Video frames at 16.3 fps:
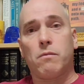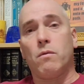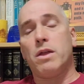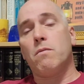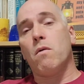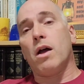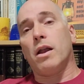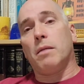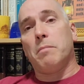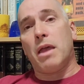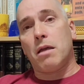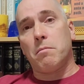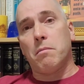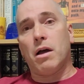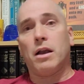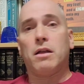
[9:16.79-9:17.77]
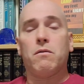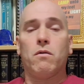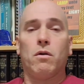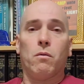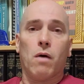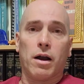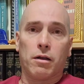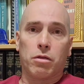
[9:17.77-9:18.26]
We want to make money, we
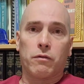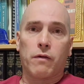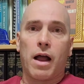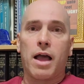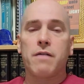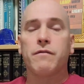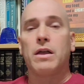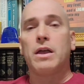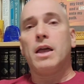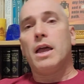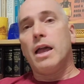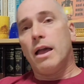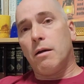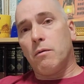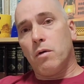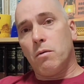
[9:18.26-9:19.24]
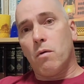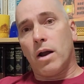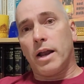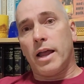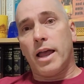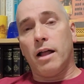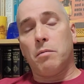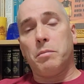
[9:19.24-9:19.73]
want to thrive, and we want
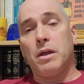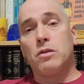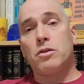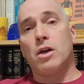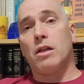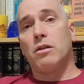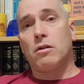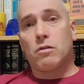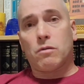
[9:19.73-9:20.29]
to help each other.